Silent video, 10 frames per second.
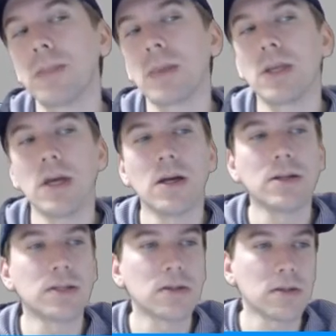Yeah,
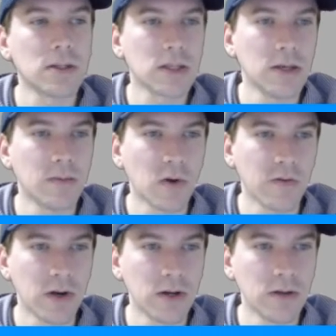let's keep our
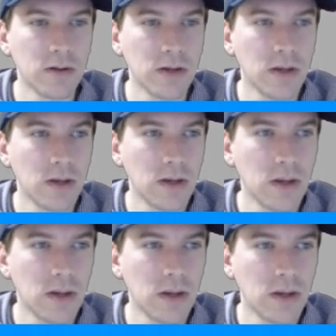file.
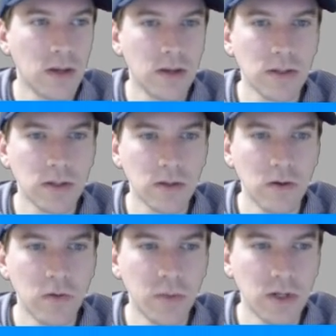So
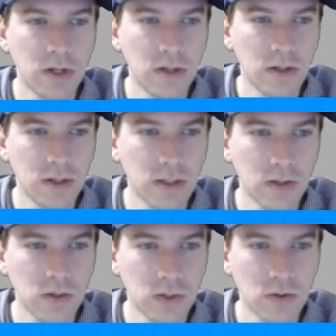open, let's
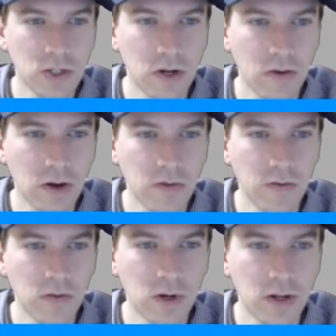go searching around
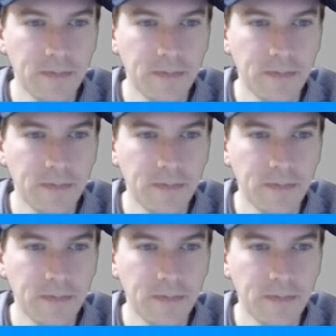for it.